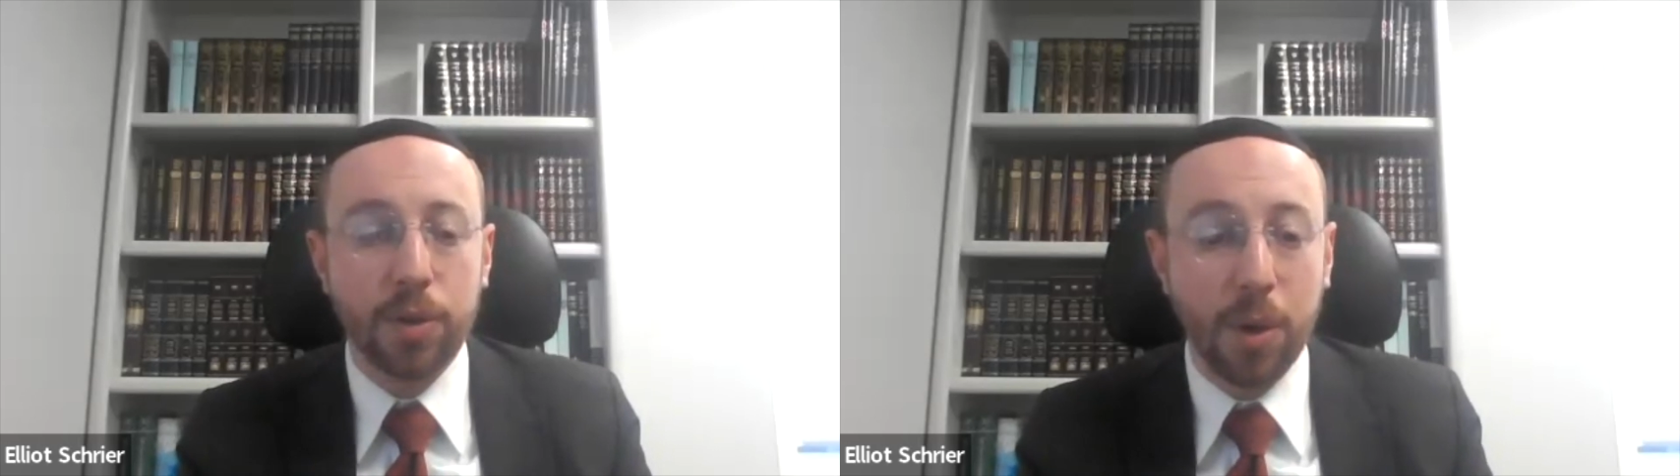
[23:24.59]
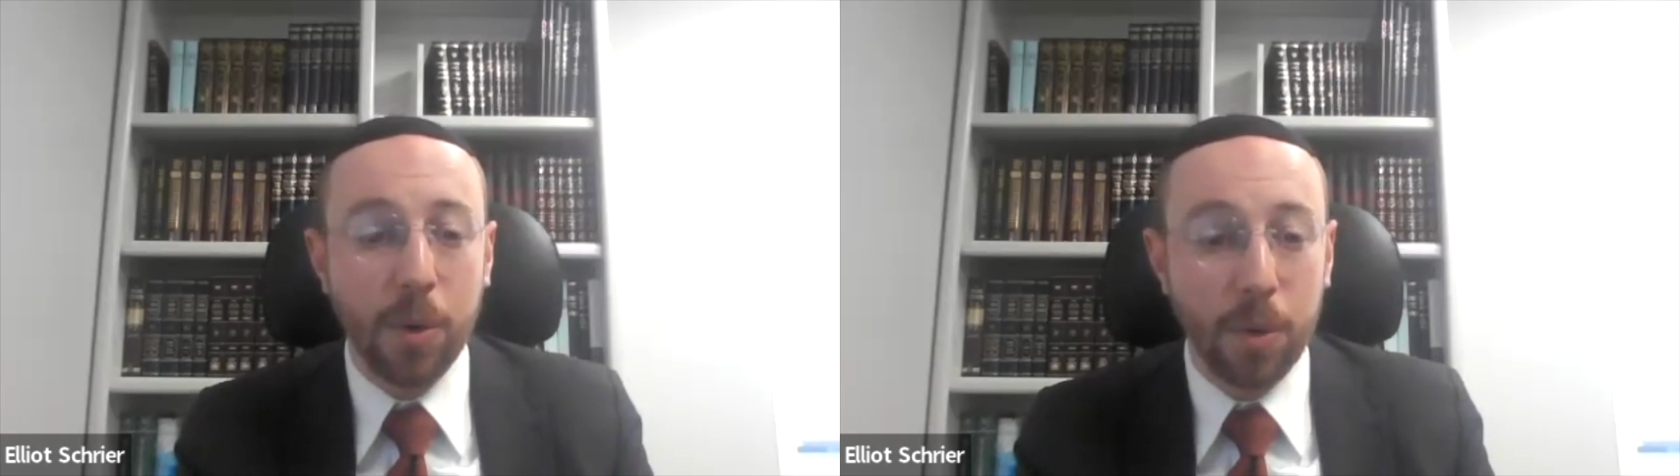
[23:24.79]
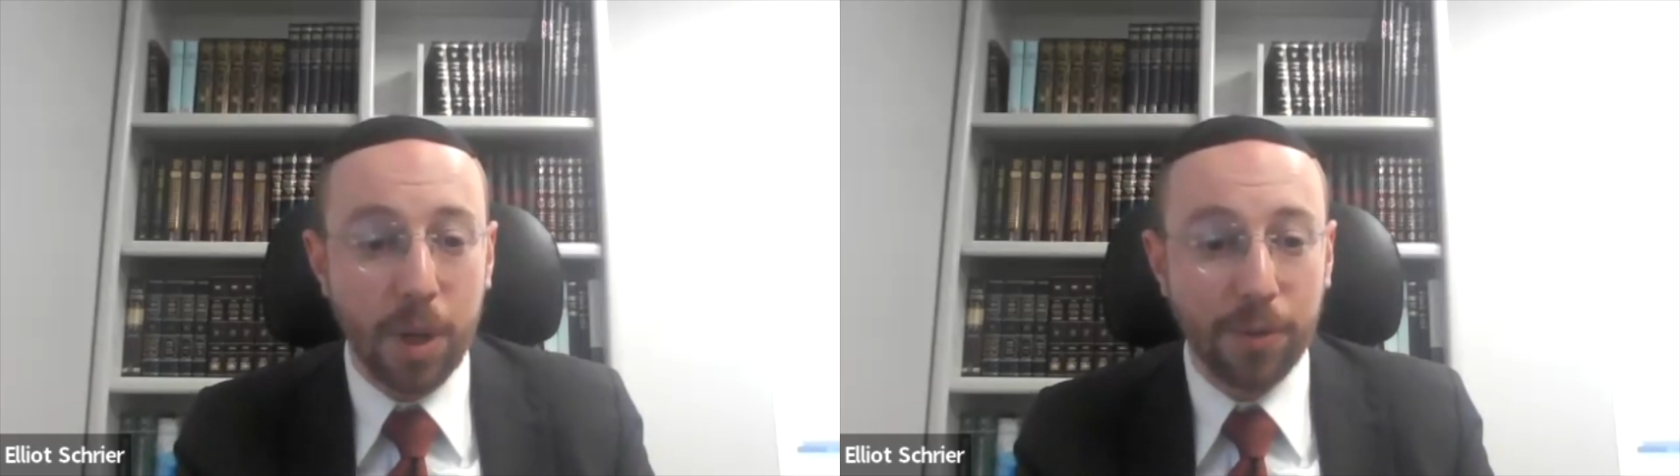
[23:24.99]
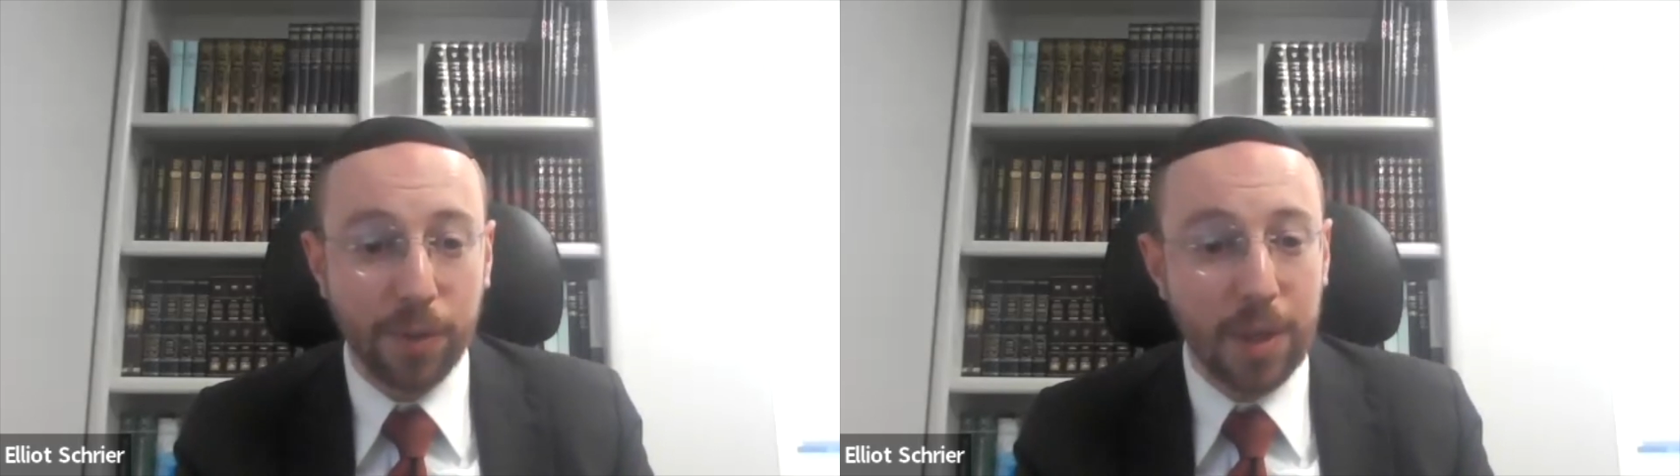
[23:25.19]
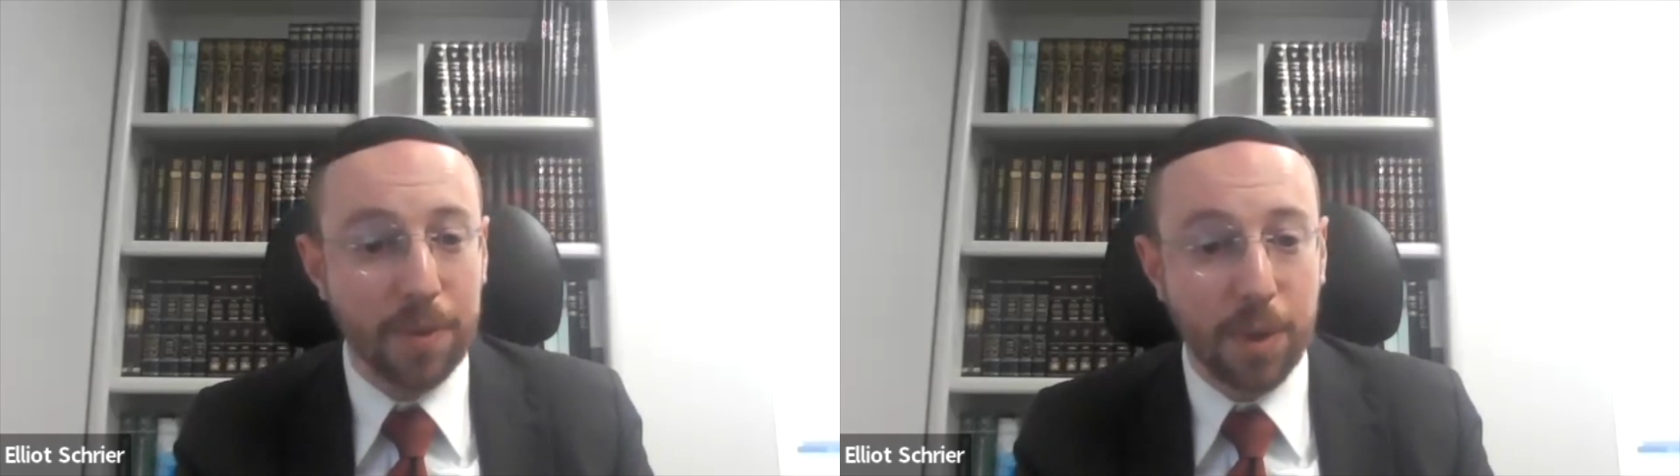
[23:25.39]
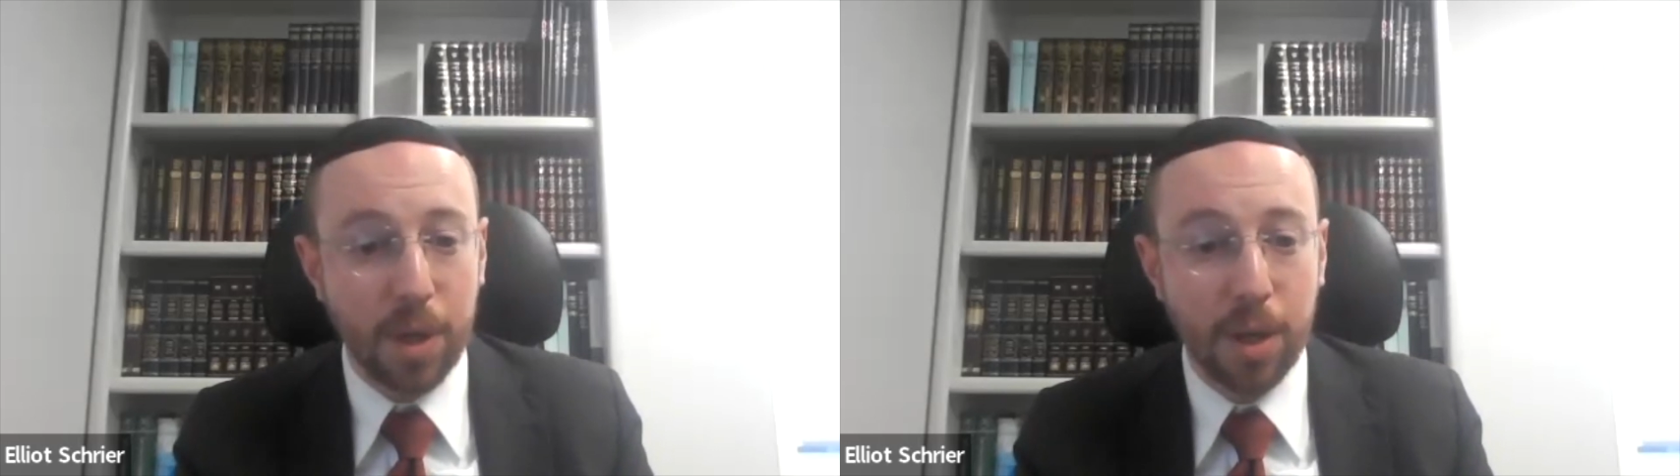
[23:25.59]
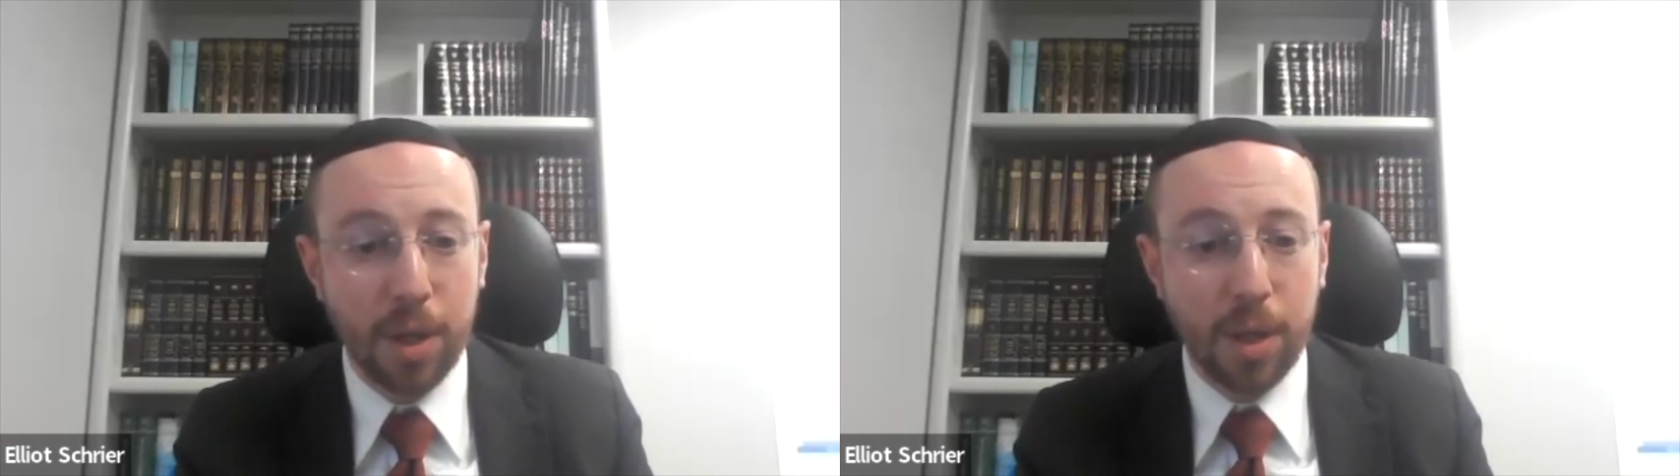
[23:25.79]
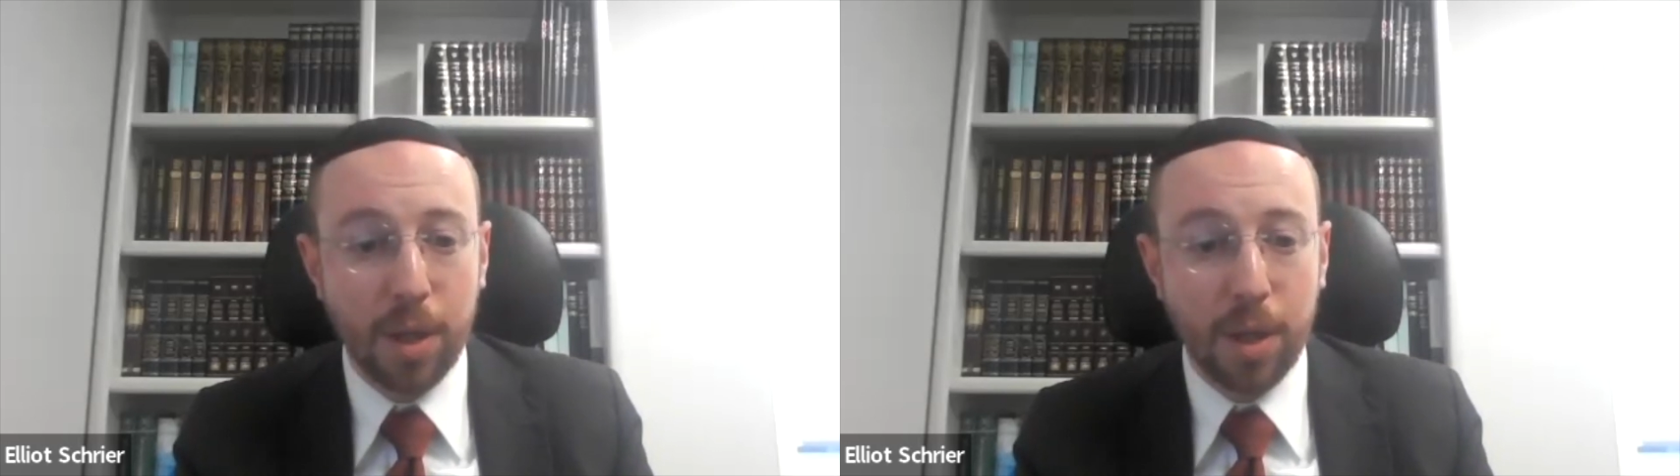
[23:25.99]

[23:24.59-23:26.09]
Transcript: tone and flavor